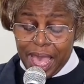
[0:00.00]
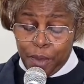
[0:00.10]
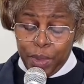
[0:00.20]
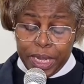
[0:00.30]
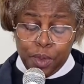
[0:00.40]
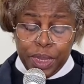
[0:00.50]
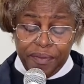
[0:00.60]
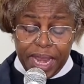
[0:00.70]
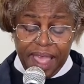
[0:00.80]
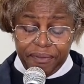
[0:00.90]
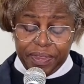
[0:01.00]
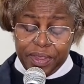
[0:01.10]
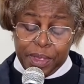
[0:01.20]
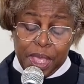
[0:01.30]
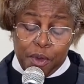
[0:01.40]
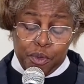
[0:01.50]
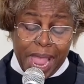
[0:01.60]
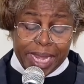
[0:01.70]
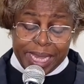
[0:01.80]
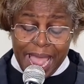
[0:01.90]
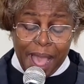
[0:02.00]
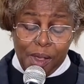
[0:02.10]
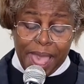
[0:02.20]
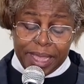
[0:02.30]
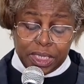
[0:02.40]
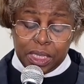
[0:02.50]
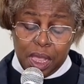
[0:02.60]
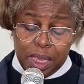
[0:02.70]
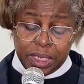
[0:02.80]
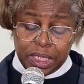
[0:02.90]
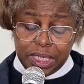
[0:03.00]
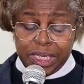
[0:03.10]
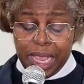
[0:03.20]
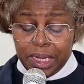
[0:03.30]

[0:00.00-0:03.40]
we don't even have to right now ask God to tell